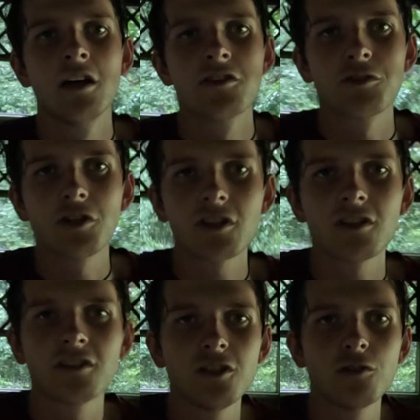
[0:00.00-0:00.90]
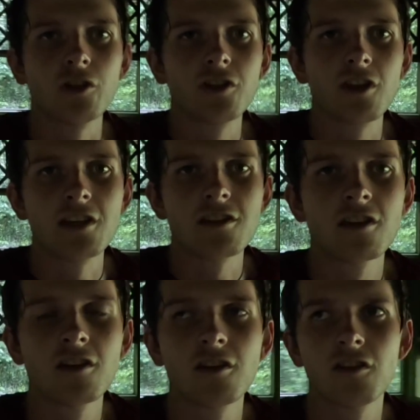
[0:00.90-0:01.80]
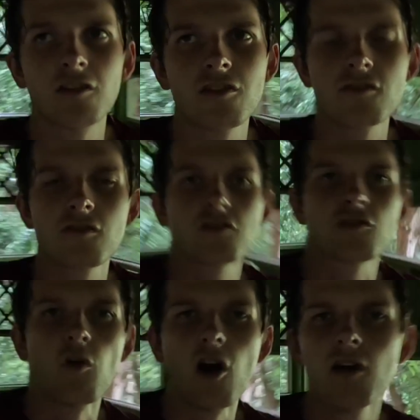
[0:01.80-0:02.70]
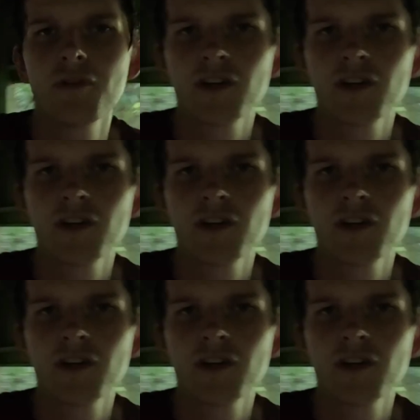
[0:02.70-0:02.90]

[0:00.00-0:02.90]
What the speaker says: So we took a little detour to this swamp